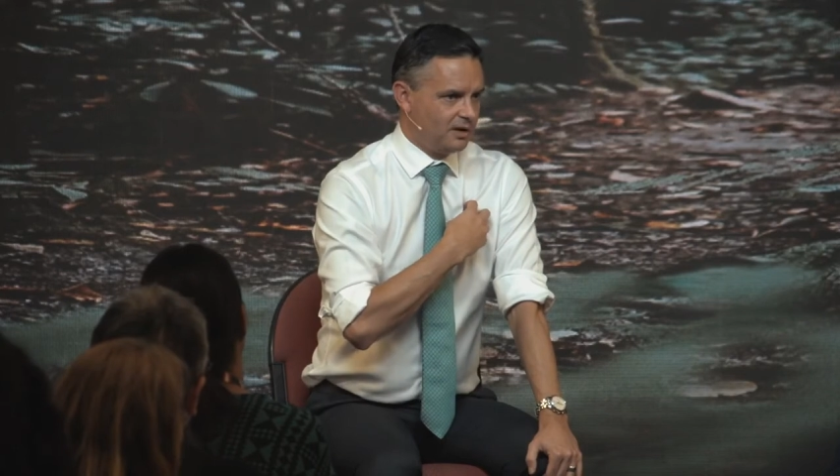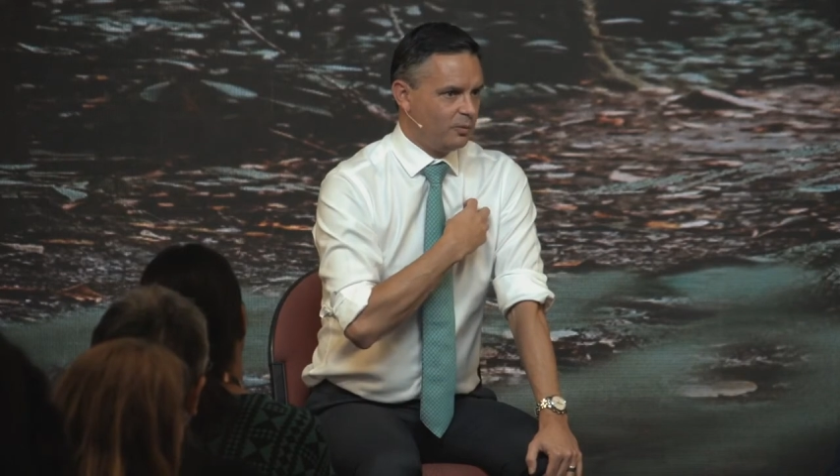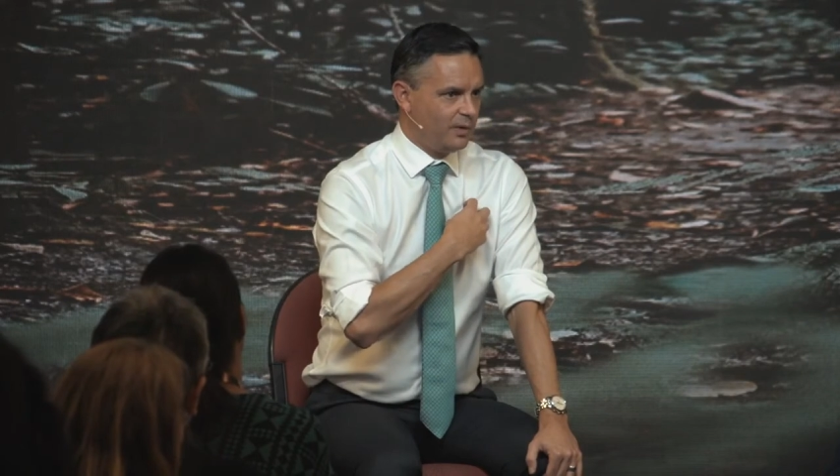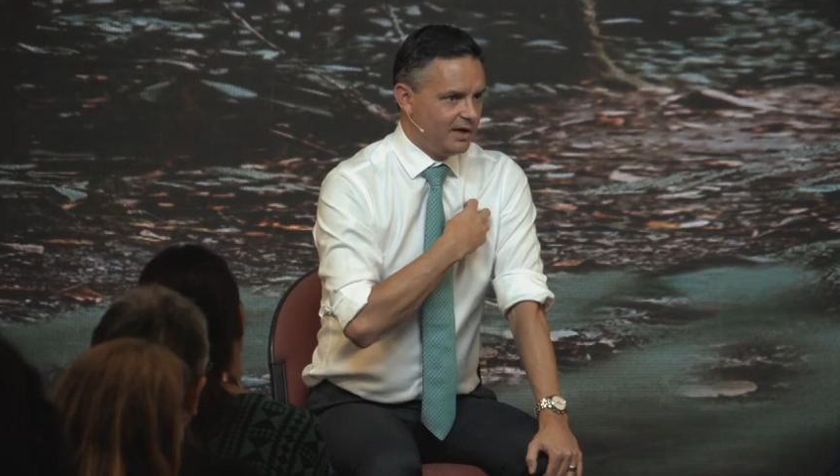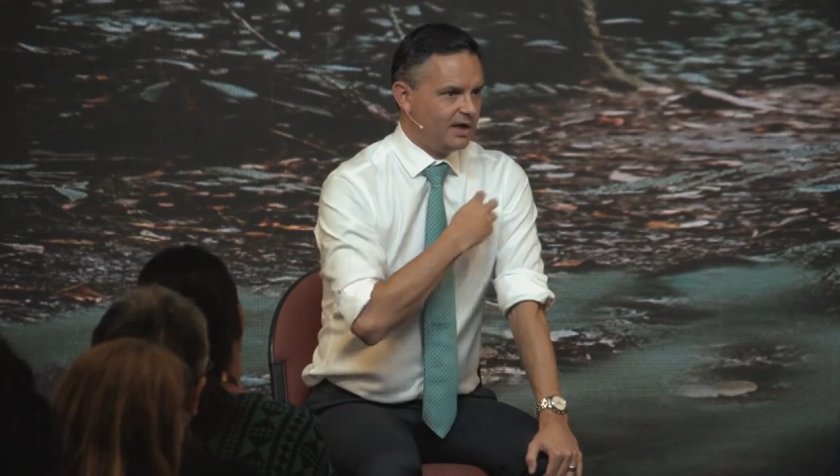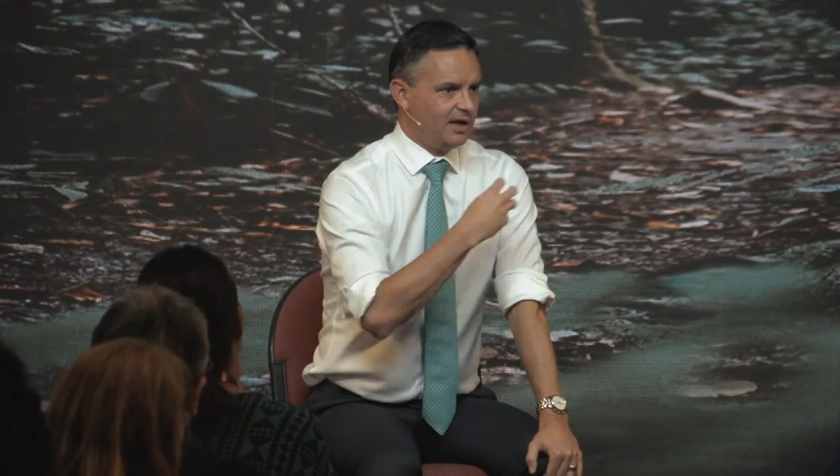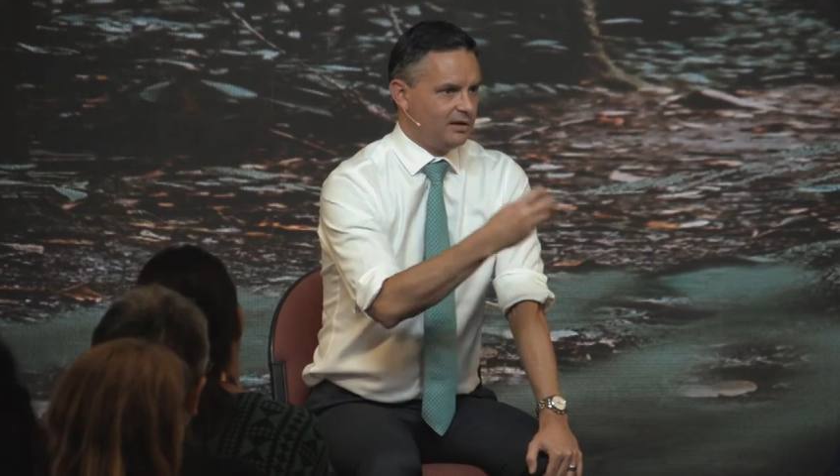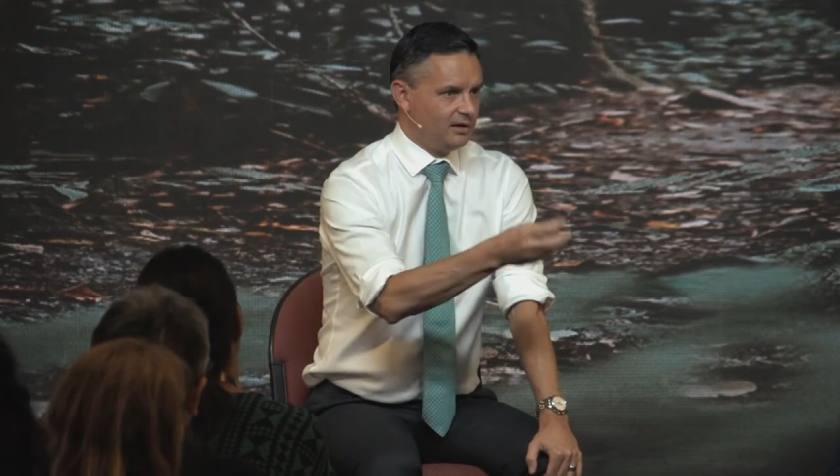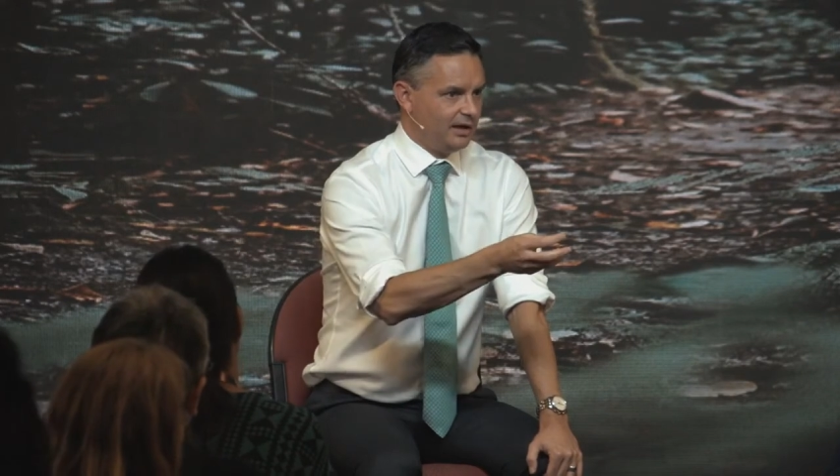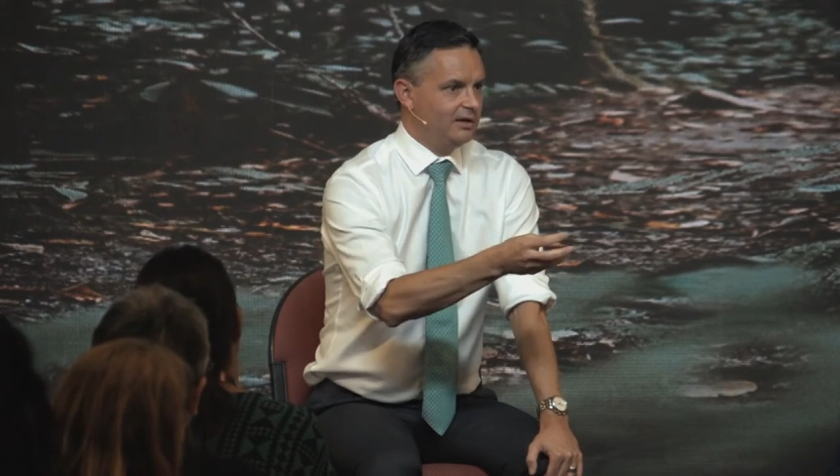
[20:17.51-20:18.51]
that we
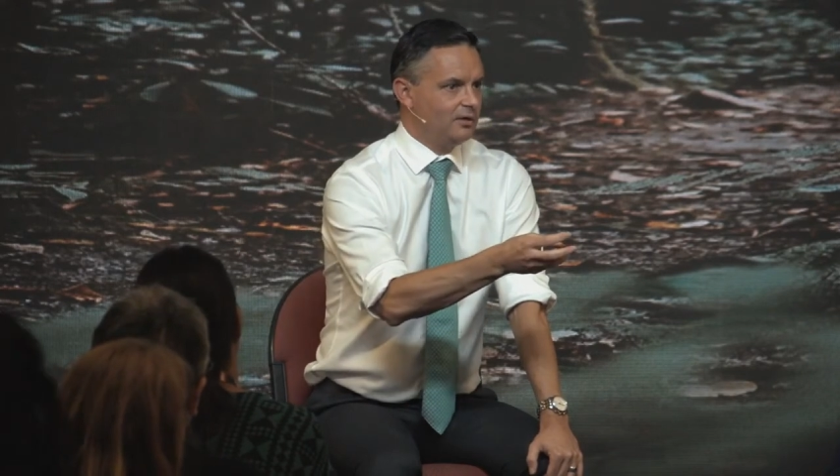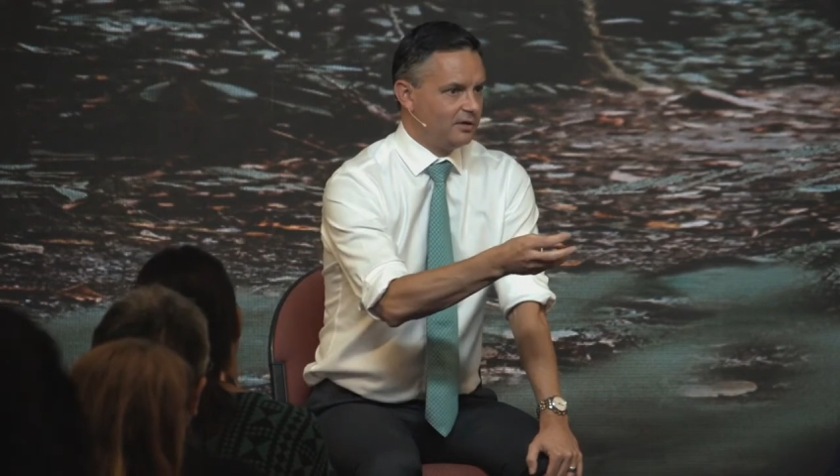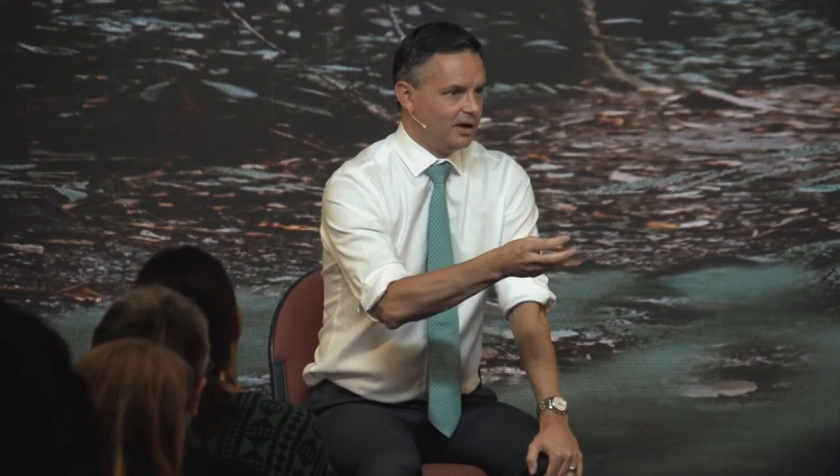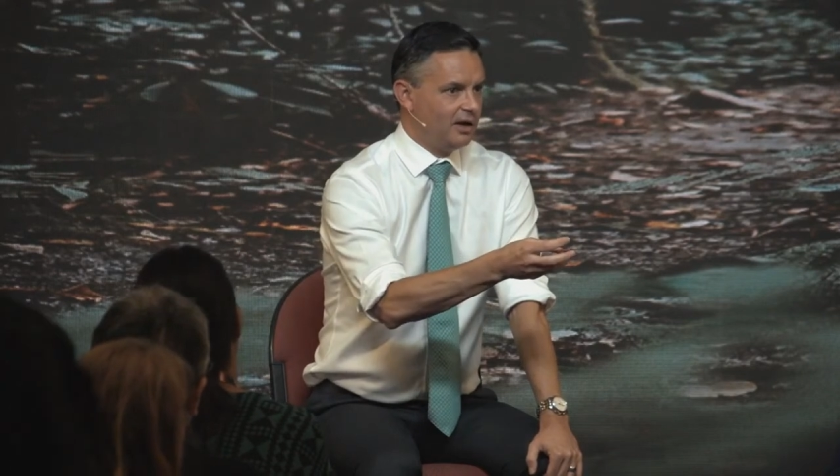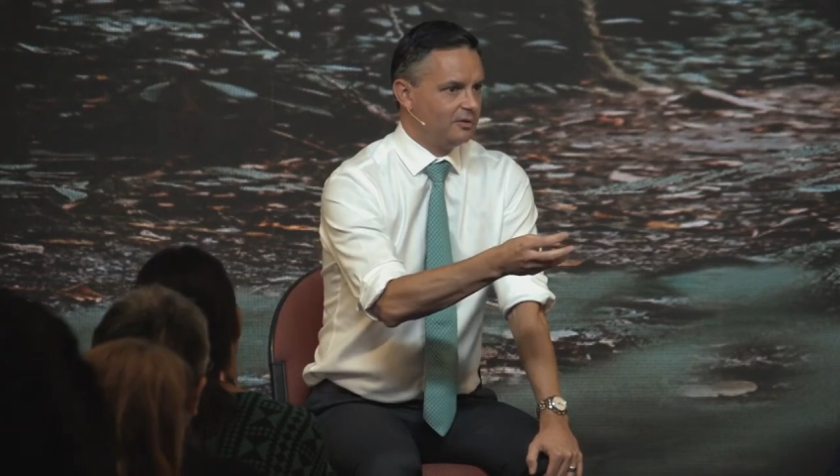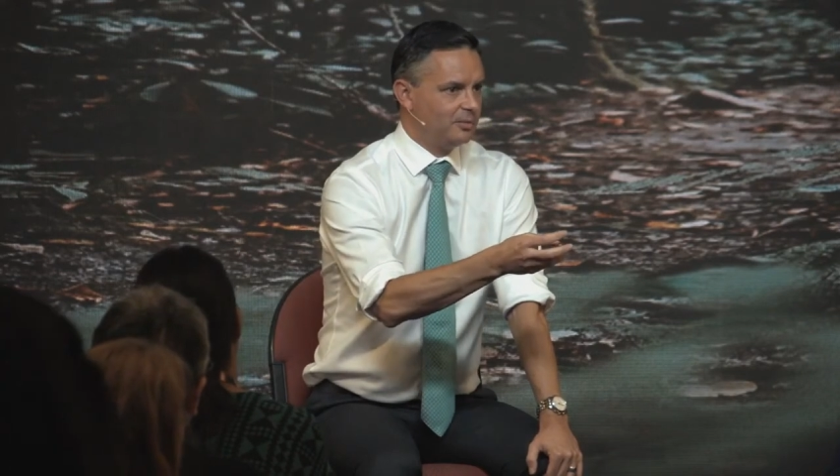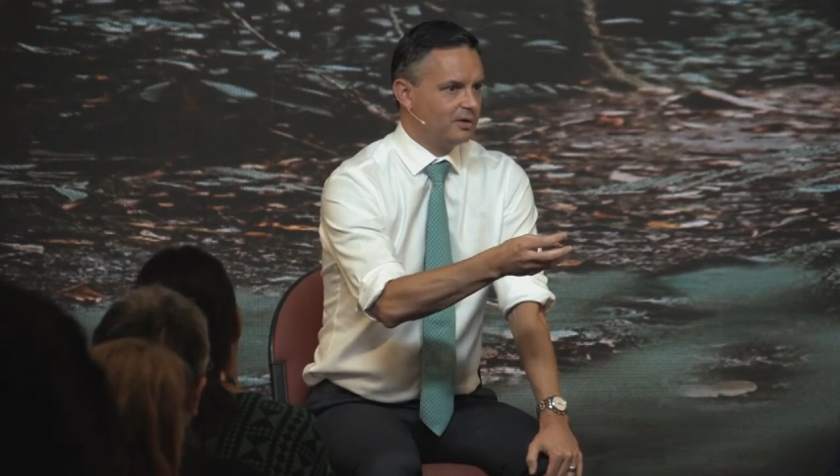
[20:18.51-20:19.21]
can't lead on that